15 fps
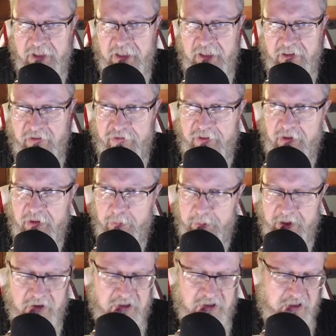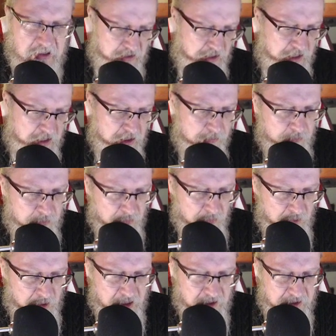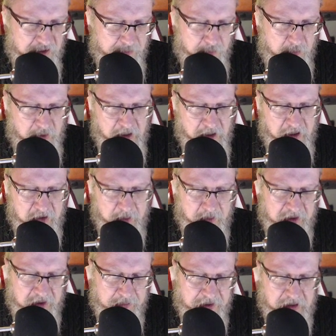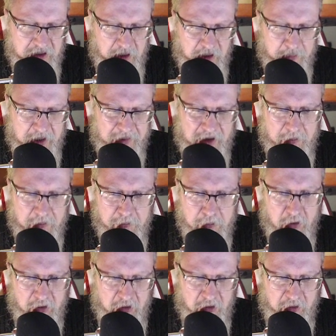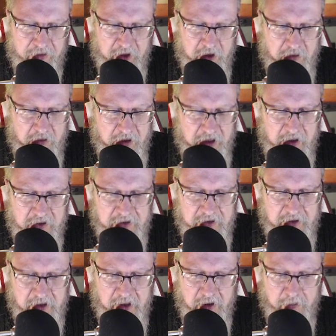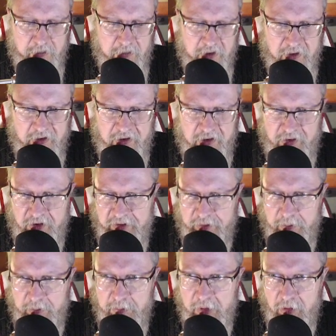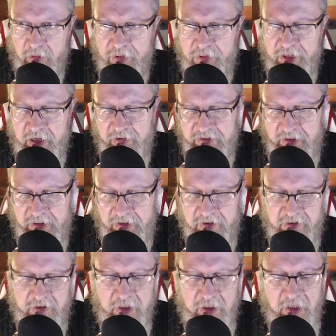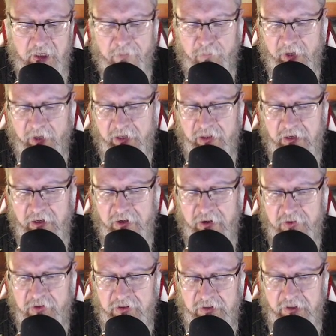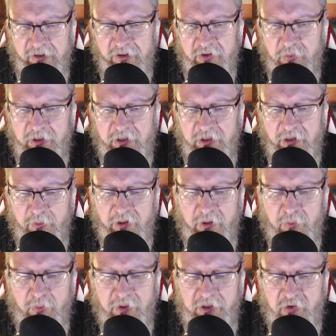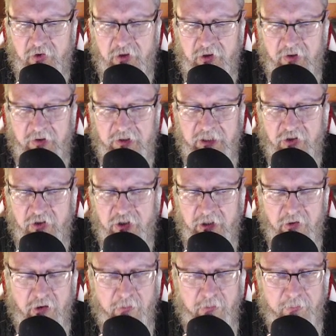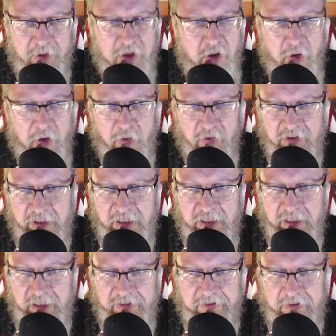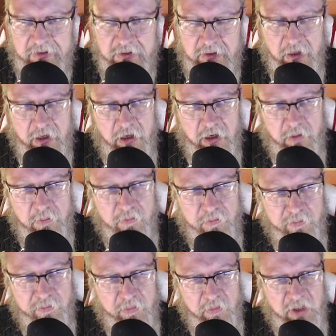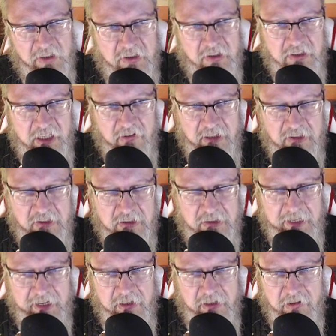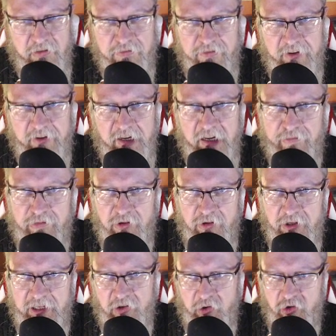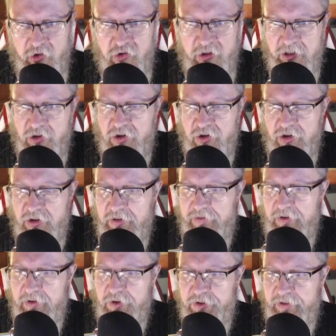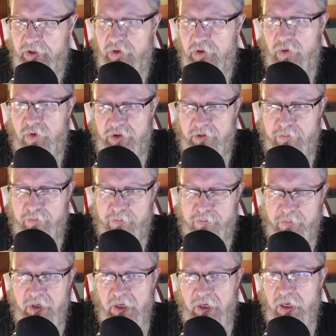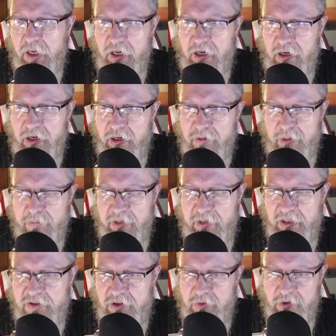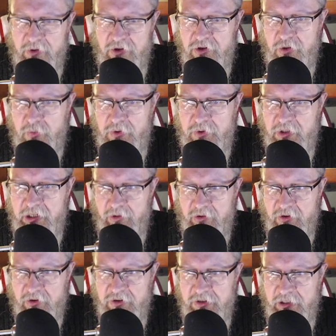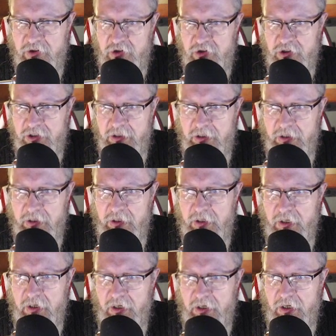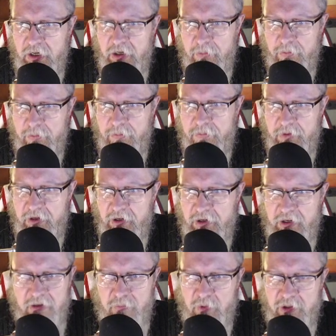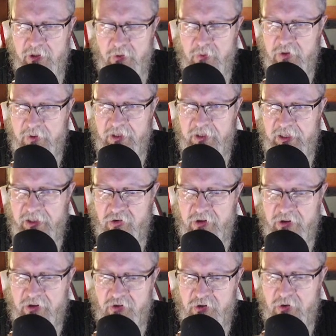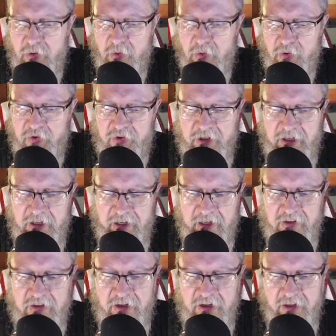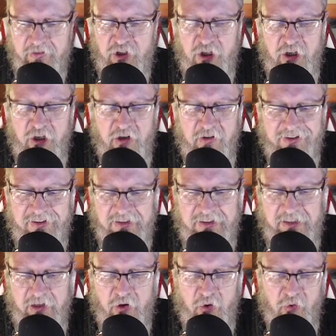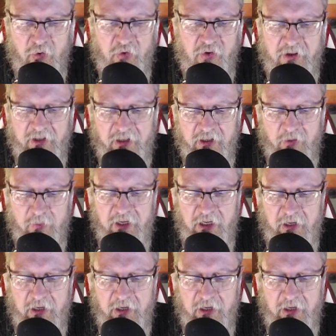in for the empiricists there. And then last week we spoke a little bit about moral theories, and 3 different moral theories that exist. And this last week I want to introduce Nietzsche, not because he's necessarily standard fare for an introduction to philosophy course. In many situations you wouldn't come across Nietzsche when you were doing an introduction course. He's kind of curiously odd in a way.